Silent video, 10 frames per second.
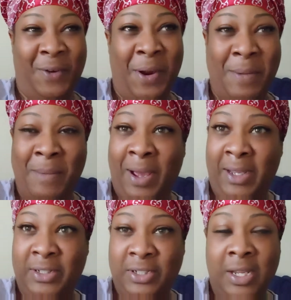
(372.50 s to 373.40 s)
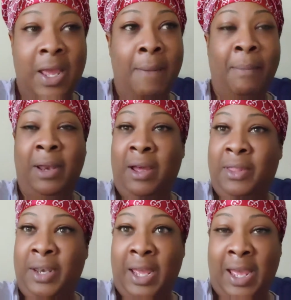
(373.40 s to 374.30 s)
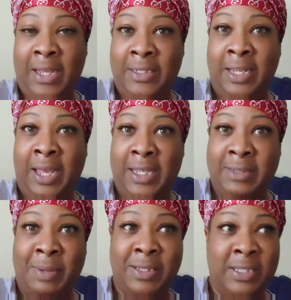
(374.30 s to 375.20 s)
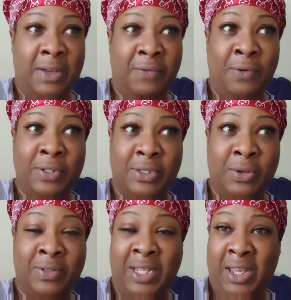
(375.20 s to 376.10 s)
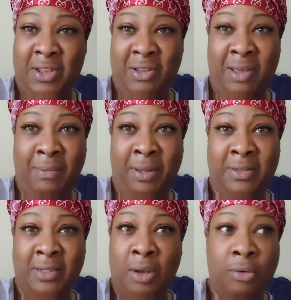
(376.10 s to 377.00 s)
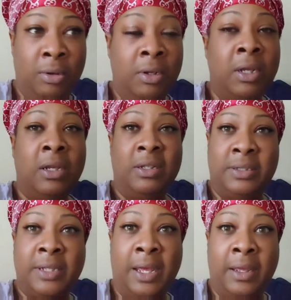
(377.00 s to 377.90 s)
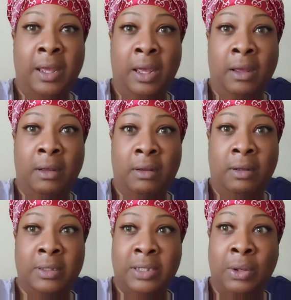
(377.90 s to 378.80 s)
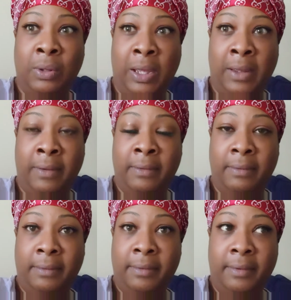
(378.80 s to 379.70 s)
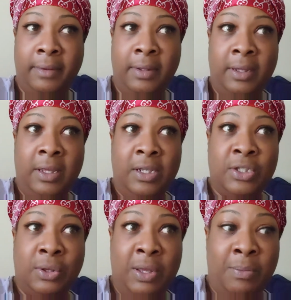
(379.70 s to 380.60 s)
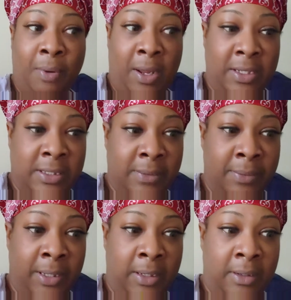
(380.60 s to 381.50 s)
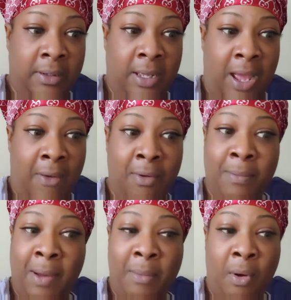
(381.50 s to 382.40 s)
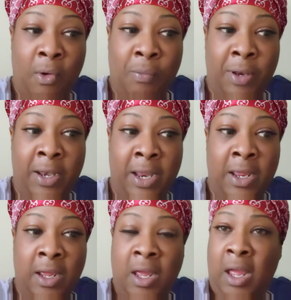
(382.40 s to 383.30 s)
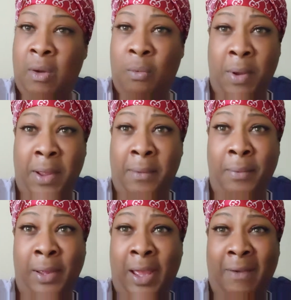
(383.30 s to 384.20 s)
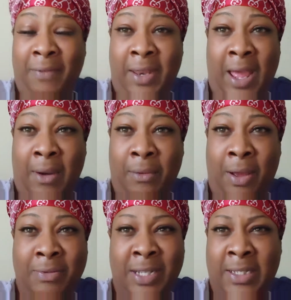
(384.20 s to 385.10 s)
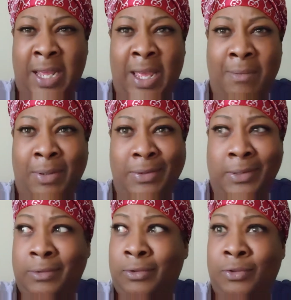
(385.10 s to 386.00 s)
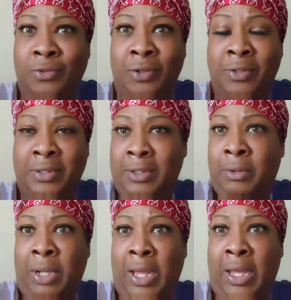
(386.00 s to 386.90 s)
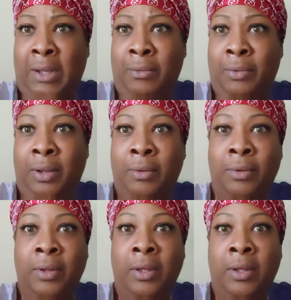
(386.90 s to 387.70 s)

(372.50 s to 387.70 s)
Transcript: very much. But the other night I did ask my son for a soda. I was like, Can you get me a soda? He's like, Yeah, that's okay. So he brought it to me. I remember opening it. Where it went after that, I don't know. I was like, dang, must have drunk so soda. I don't know.